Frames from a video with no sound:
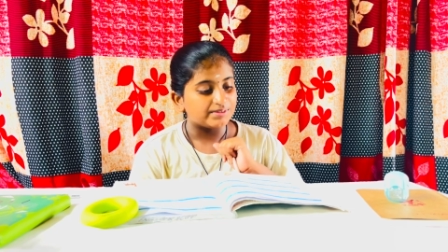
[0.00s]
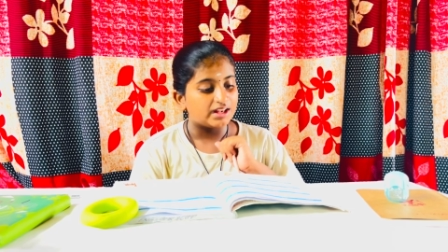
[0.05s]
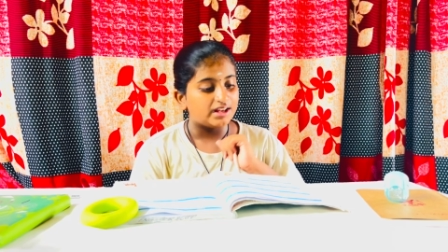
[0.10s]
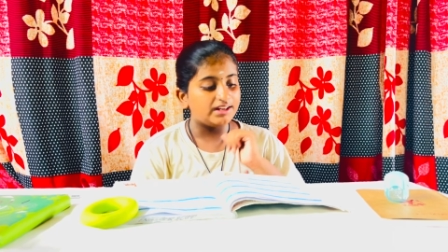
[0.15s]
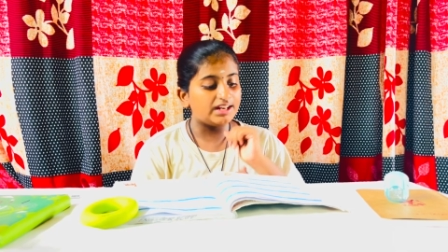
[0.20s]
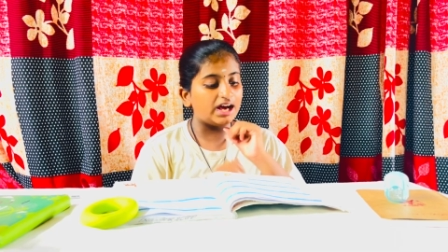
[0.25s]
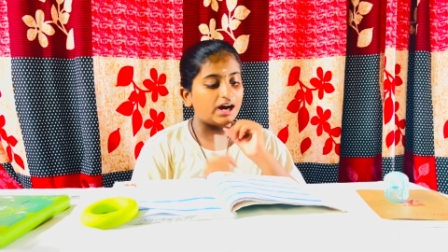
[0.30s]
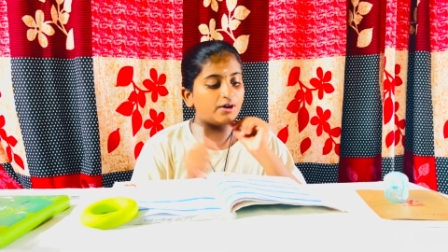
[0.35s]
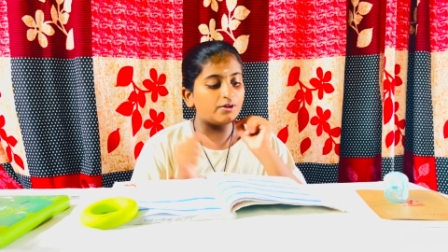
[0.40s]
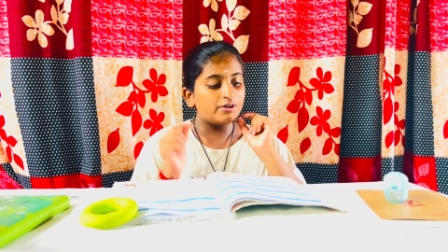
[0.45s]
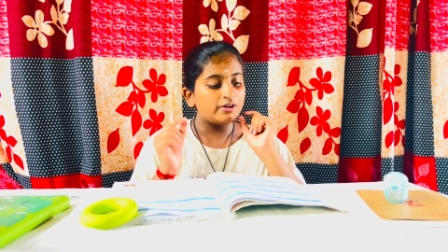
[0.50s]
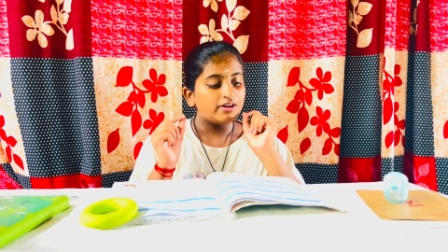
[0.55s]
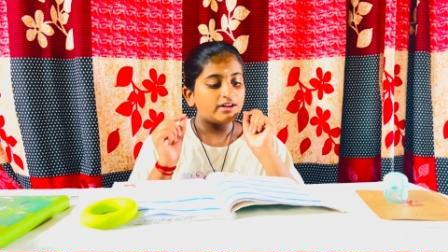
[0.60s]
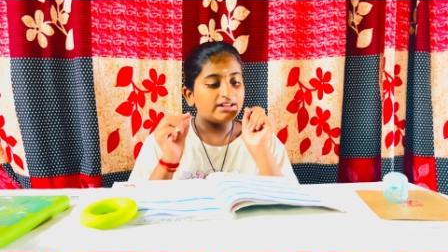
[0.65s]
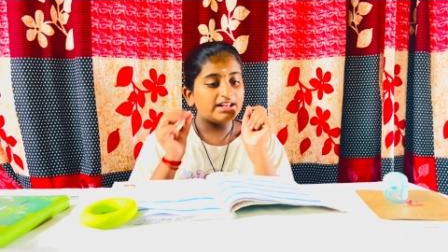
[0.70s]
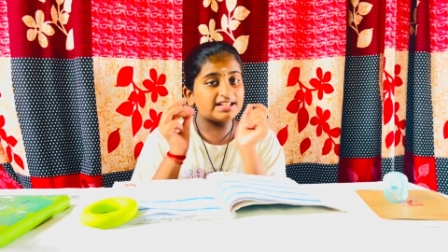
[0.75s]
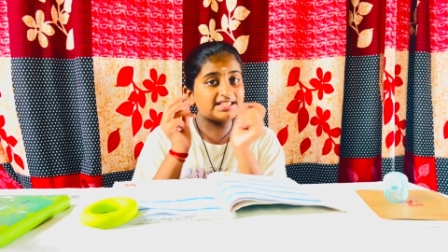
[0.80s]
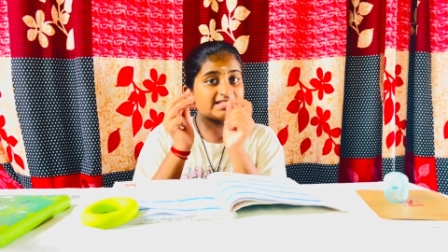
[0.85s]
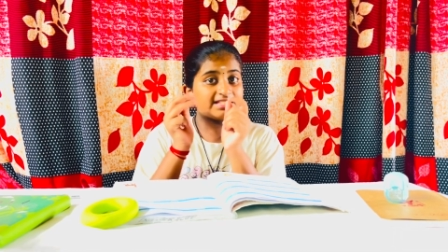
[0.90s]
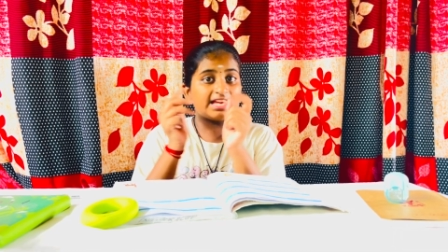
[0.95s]
Now,
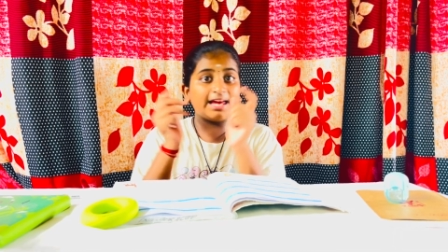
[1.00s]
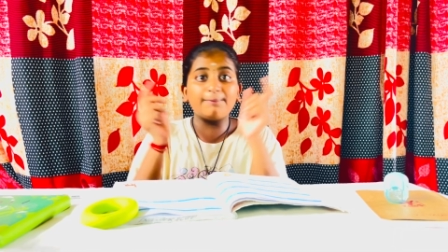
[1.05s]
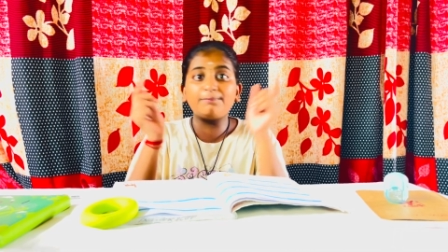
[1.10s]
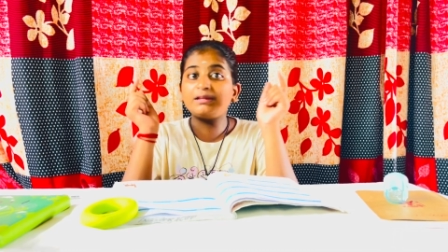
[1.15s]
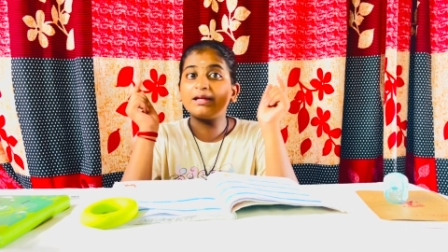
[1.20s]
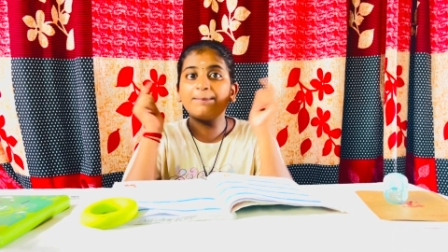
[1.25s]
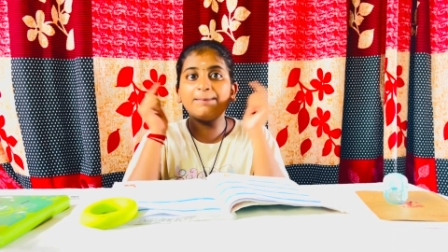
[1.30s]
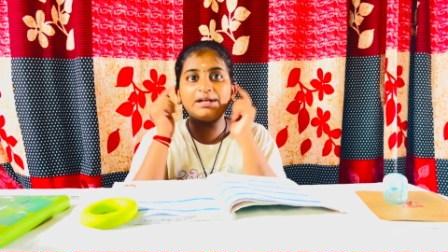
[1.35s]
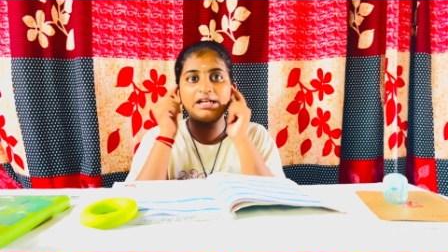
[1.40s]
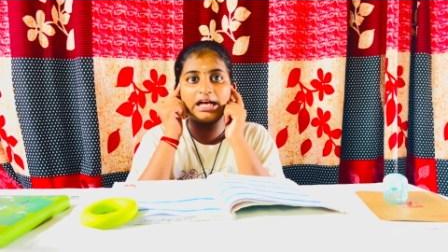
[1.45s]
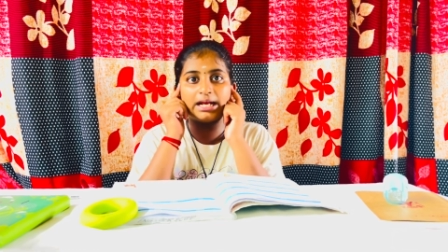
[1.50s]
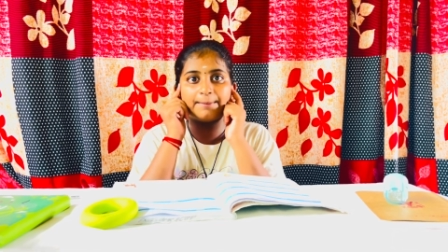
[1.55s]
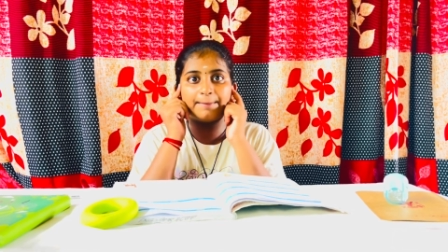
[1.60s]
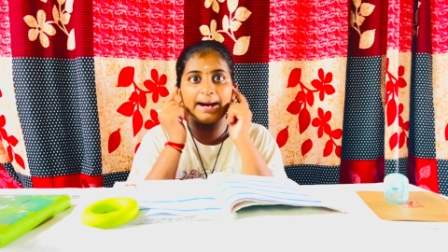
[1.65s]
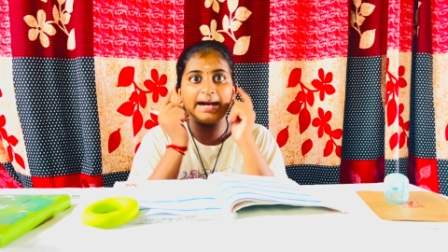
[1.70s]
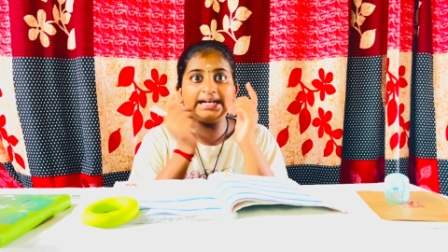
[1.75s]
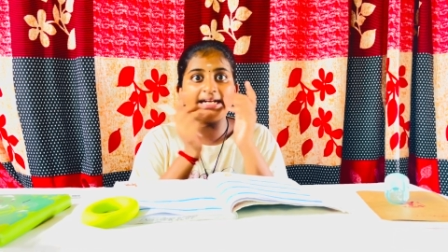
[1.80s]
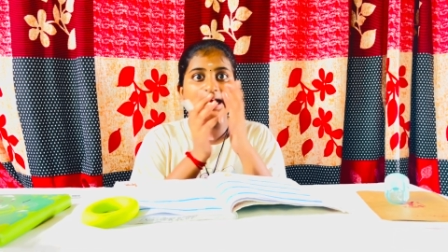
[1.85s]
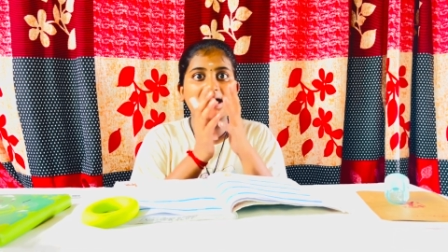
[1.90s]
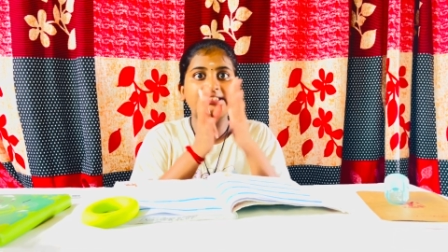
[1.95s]
let's keep them in our
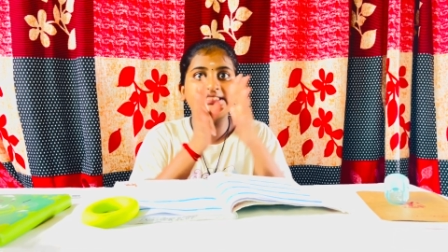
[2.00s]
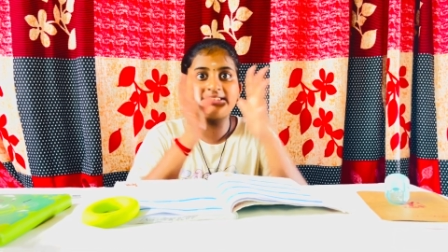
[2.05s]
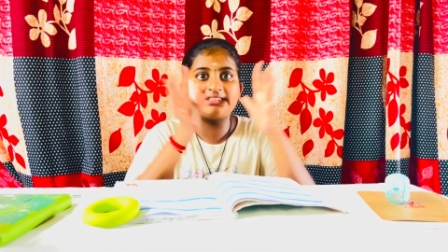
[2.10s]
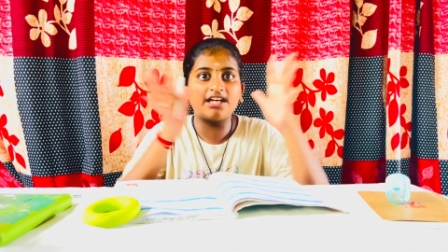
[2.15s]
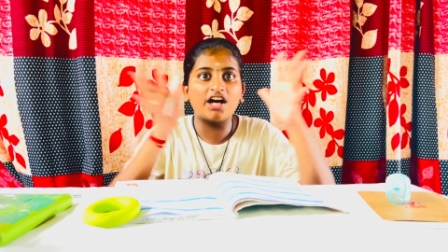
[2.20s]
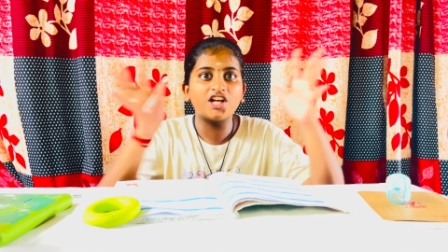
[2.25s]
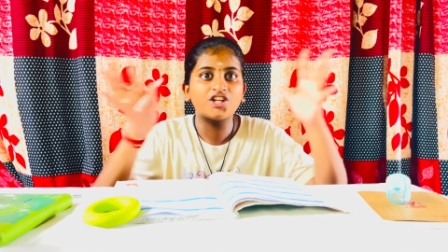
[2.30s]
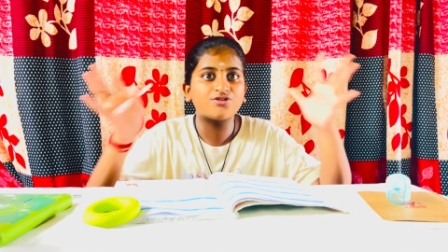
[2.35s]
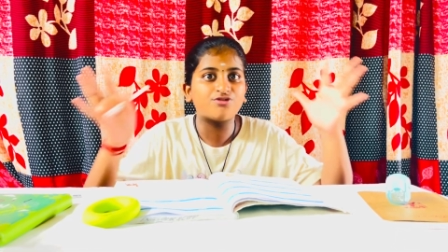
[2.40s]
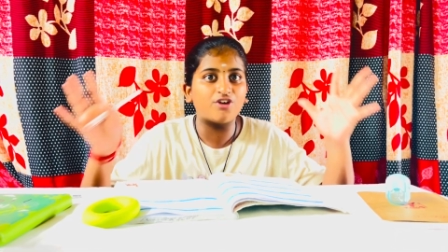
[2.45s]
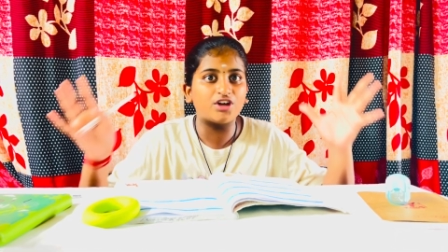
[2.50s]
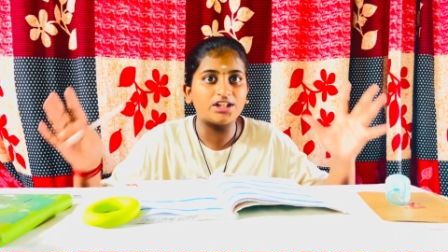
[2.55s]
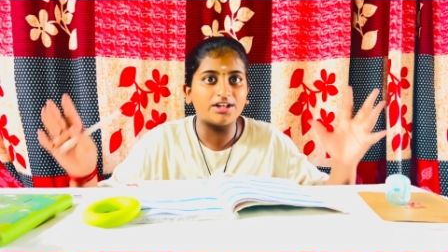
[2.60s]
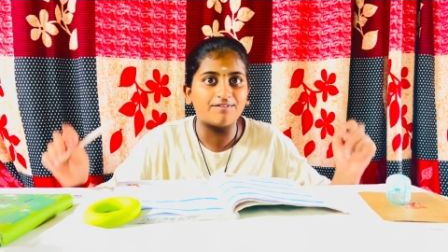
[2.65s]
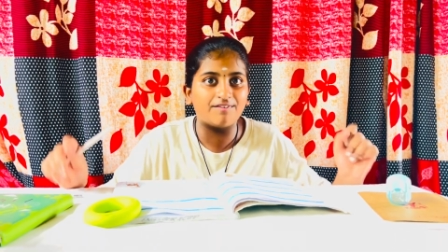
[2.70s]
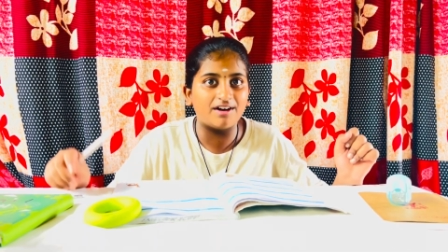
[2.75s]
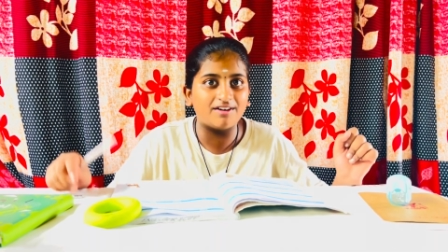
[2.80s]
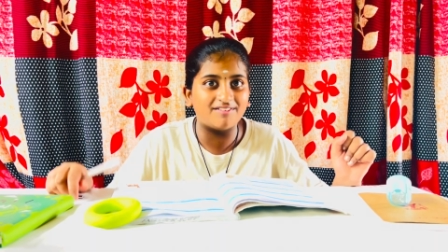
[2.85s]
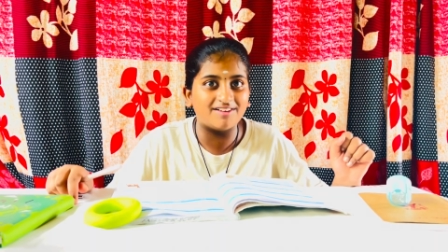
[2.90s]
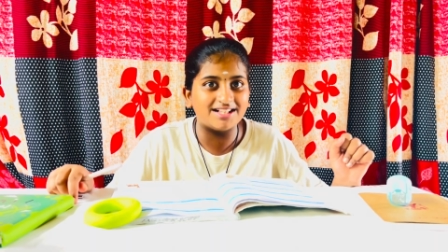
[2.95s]
mind and search for the
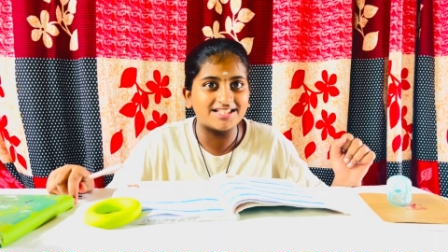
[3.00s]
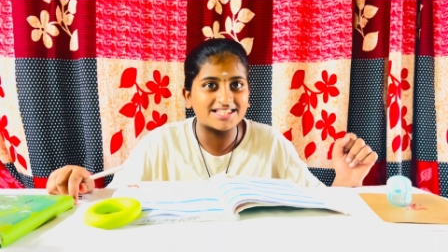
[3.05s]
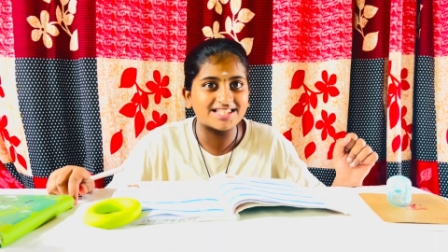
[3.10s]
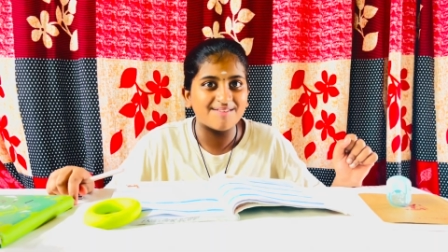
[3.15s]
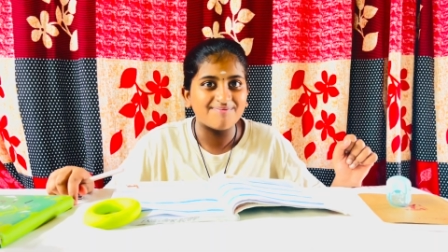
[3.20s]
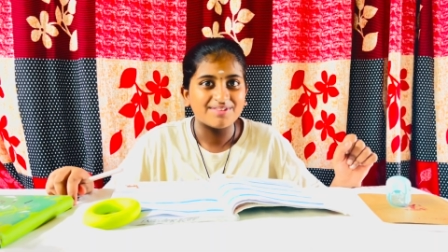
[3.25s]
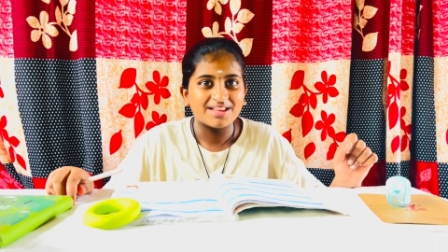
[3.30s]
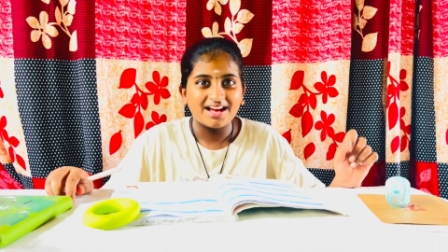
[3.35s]
vowels.